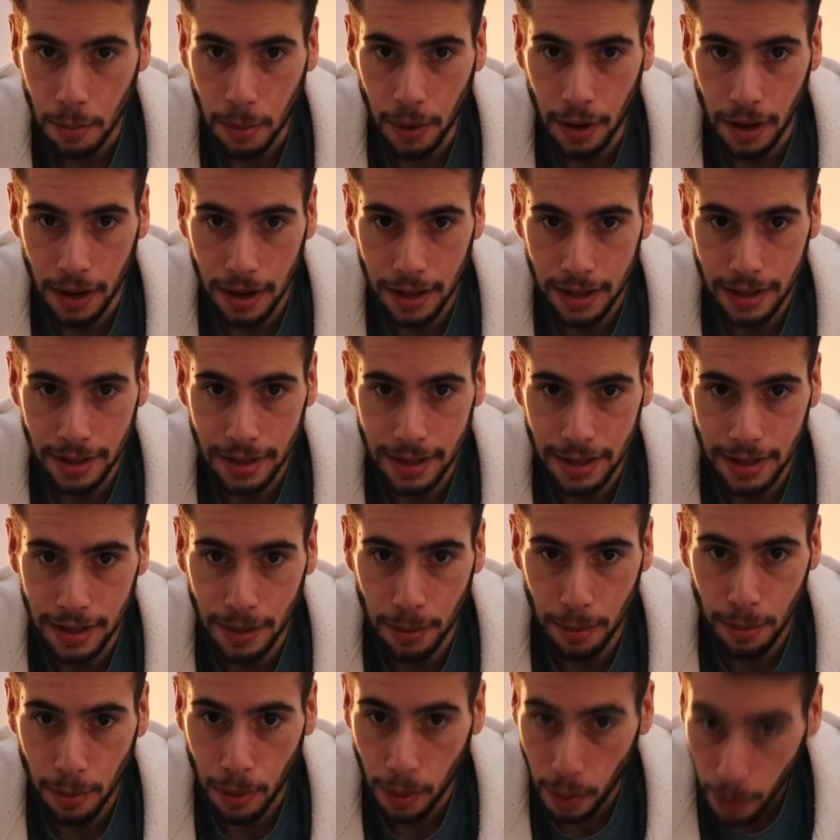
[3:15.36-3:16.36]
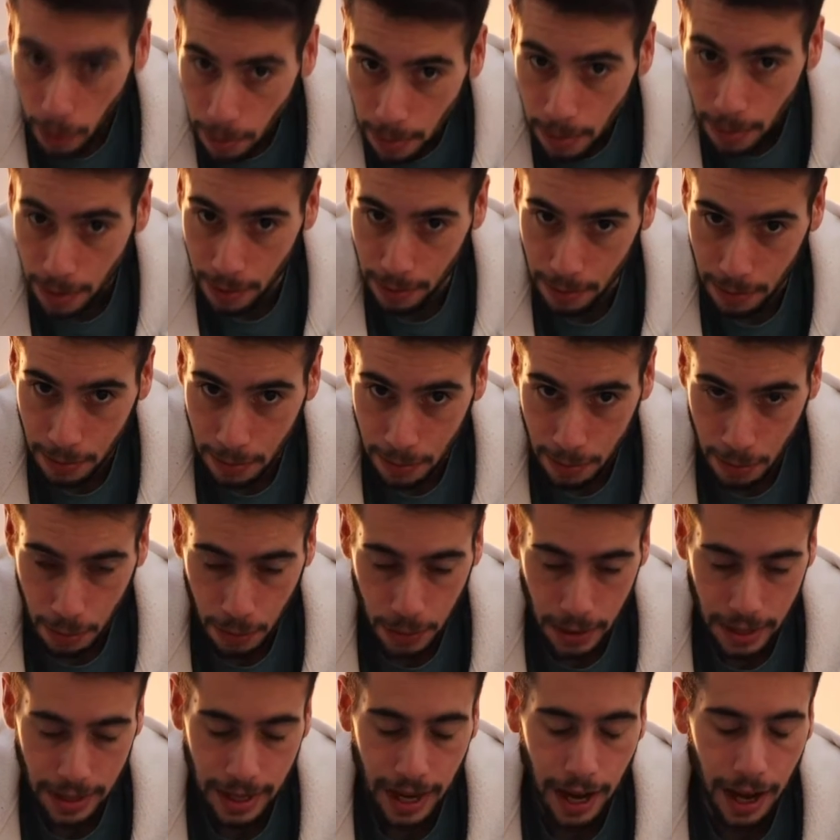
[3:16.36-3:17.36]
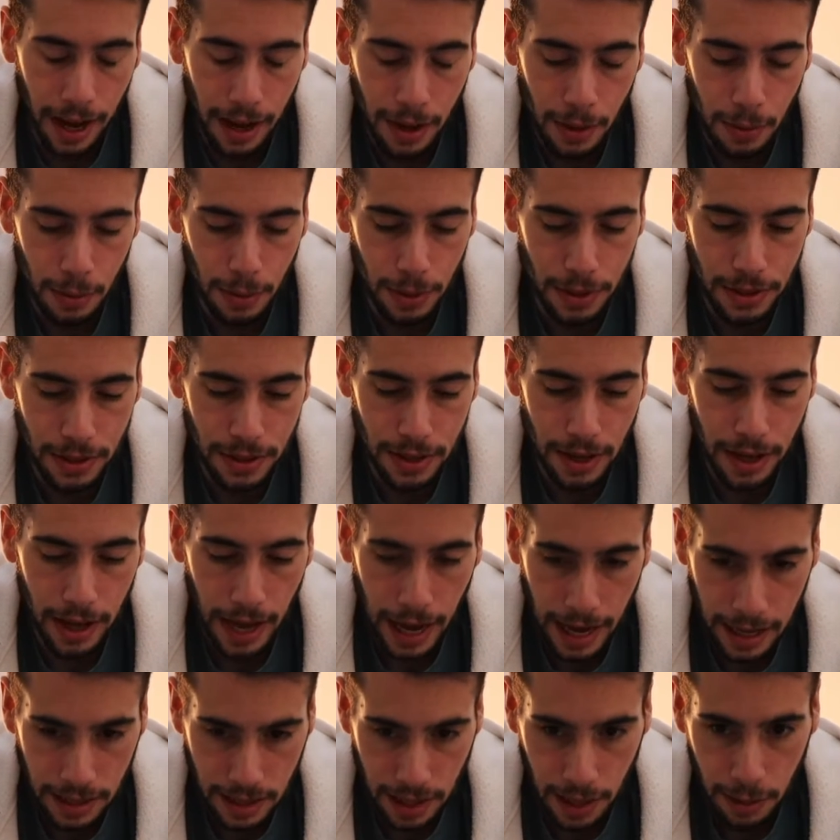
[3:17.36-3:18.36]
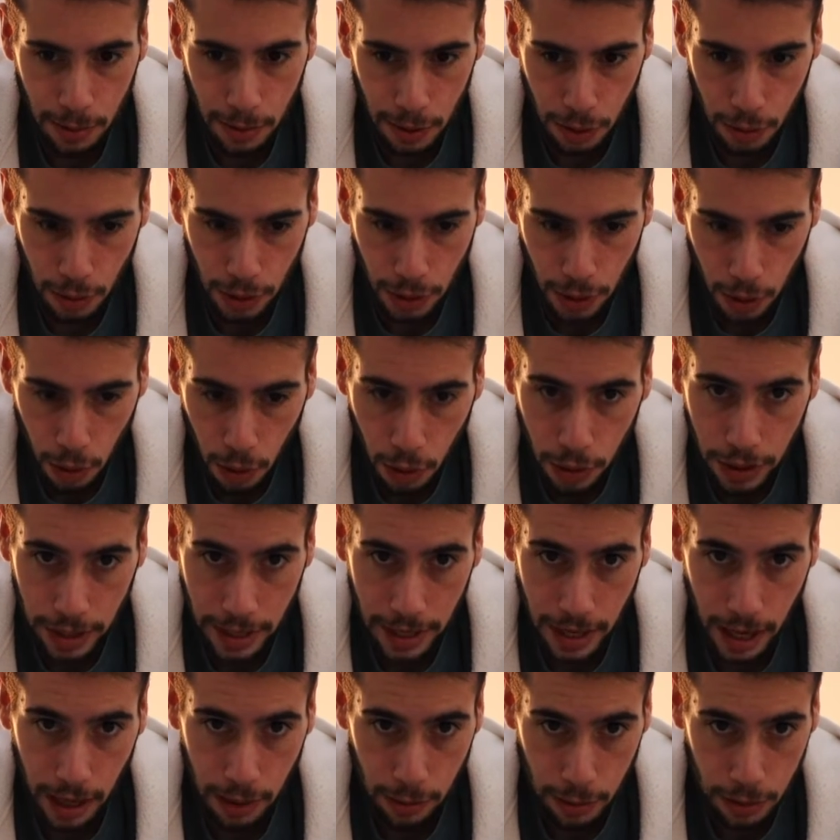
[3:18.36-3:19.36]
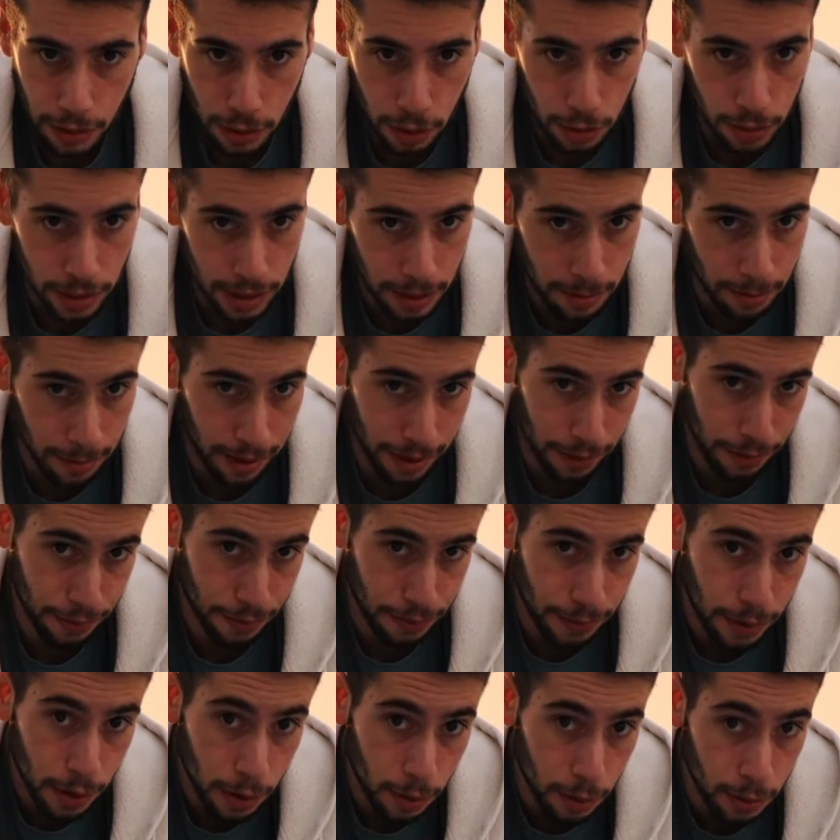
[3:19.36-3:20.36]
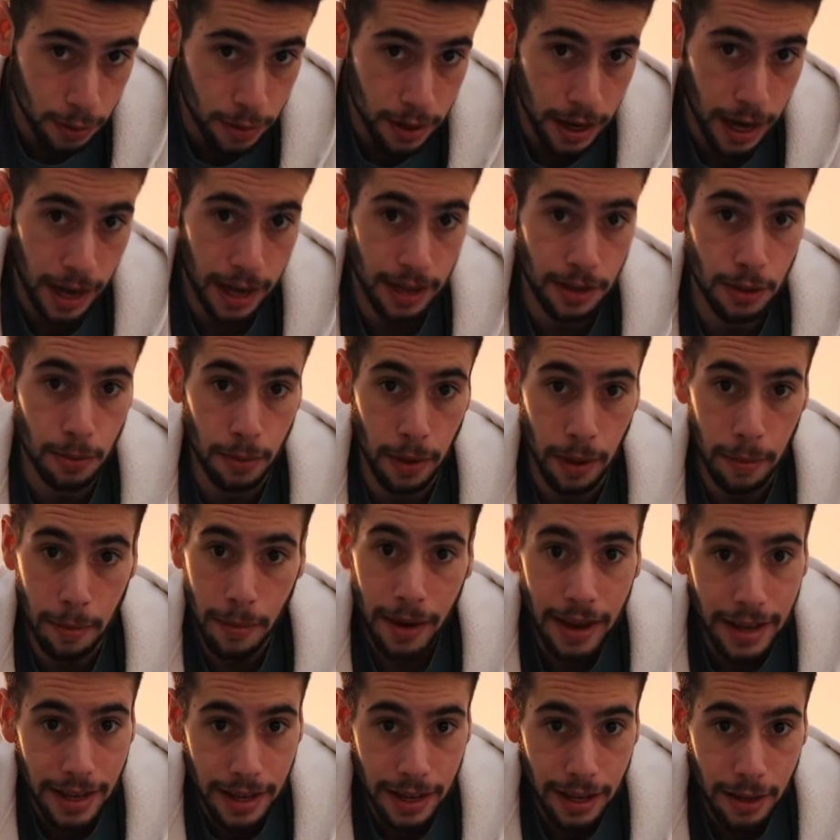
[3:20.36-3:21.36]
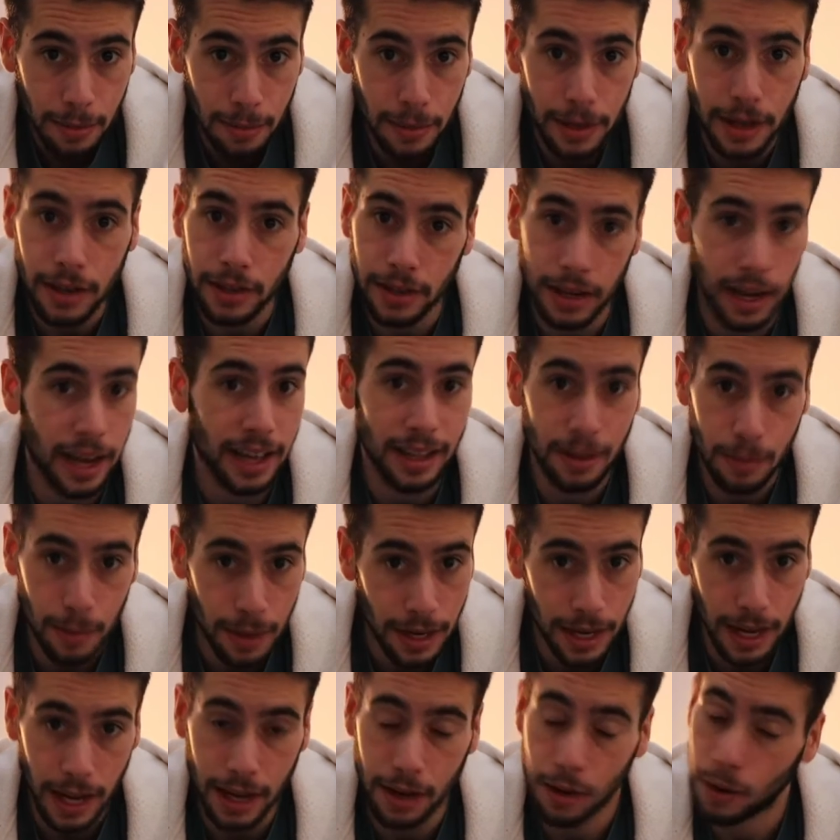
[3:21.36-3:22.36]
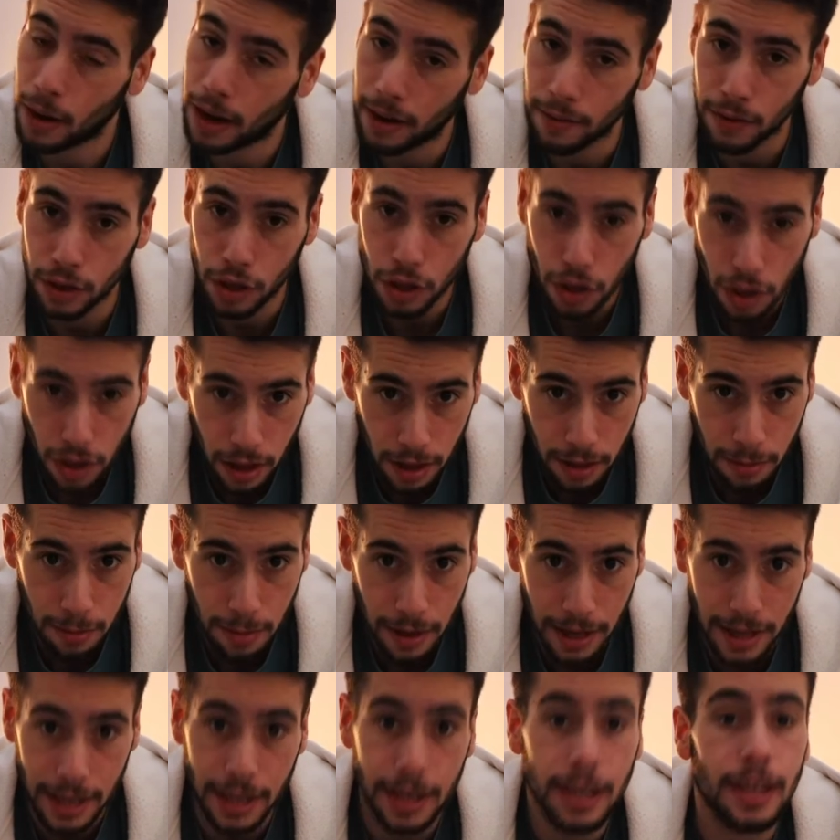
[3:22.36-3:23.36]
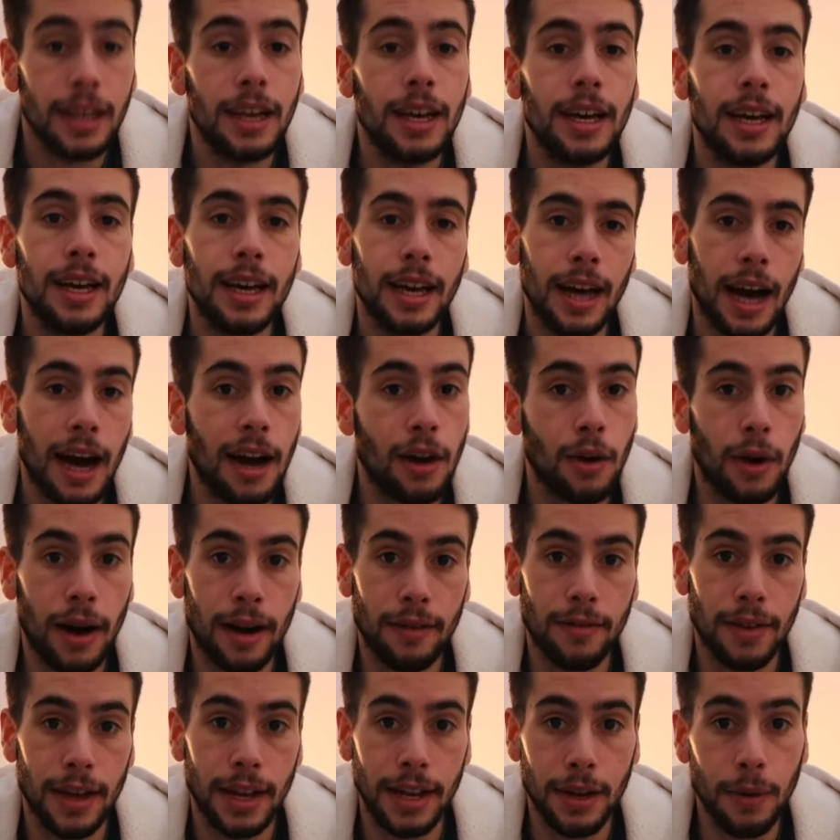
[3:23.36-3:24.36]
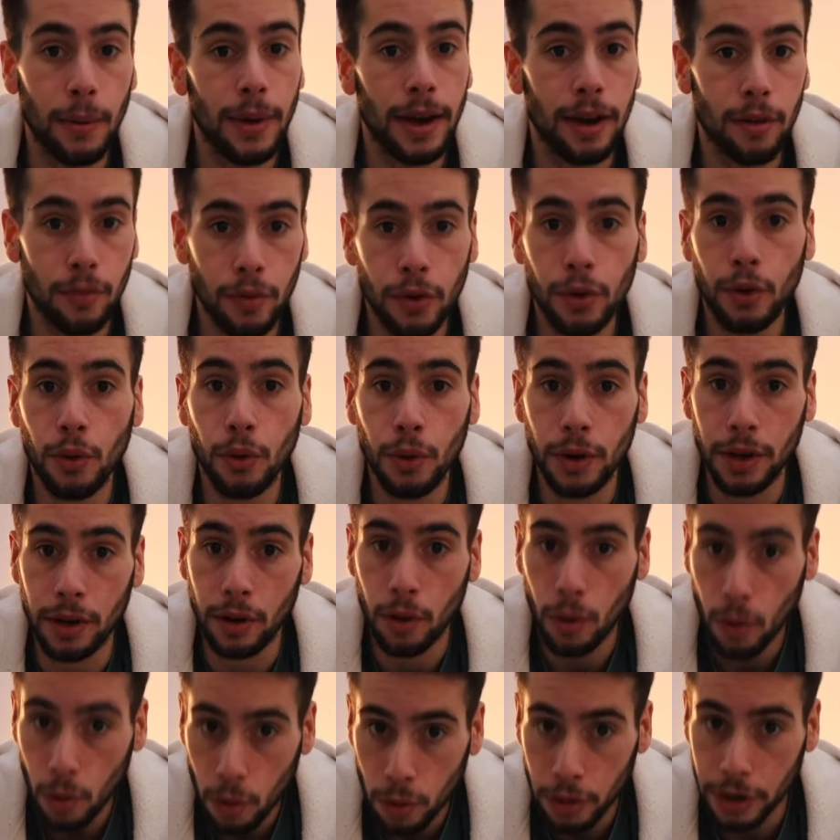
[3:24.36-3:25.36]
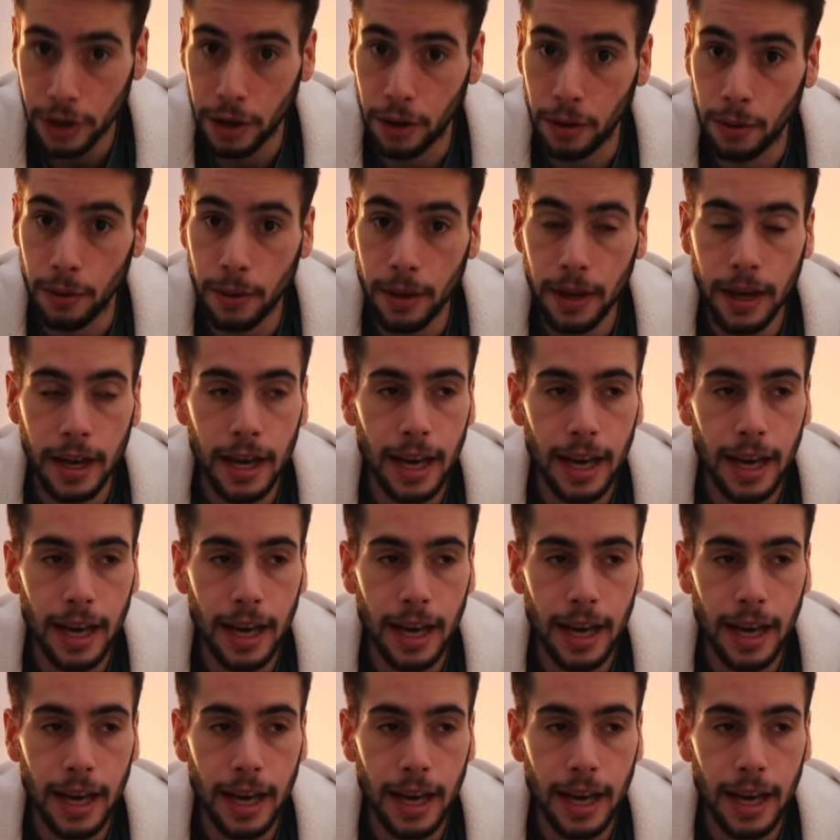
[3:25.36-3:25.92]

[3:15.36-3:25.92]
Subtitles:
But the problem with that was that as I was recording, I was using my phone as my mic, because at the minute I don't have a shotgun mic, I don't have any way of recording audio.